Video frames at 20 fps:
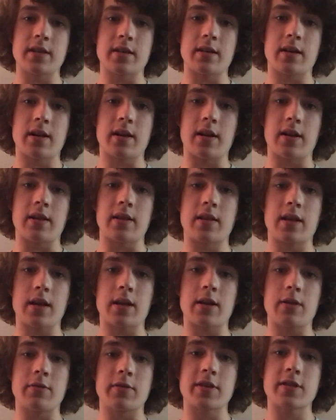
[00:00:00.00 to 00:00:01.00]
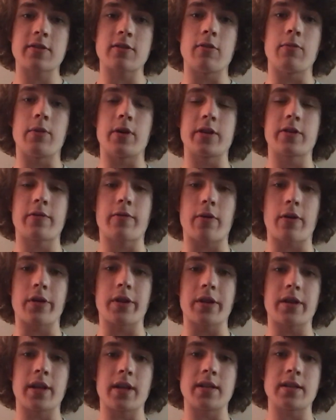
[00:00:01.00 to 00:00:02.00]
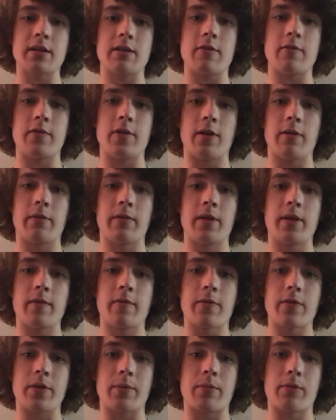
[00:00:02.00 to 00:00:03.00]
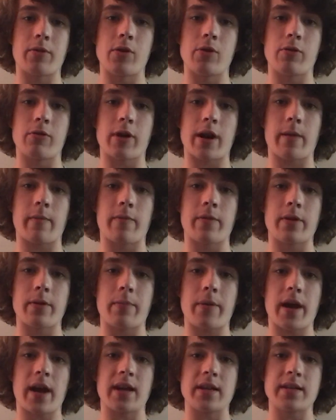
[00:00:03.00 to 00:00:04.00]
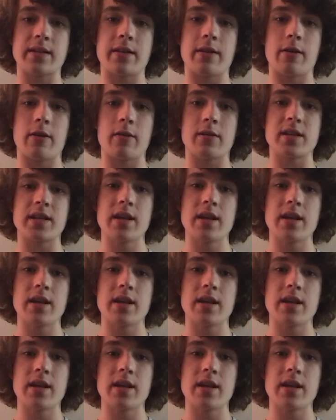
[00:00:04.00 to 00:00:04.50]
and thank you so much for all the things that you've done for the program for the past years.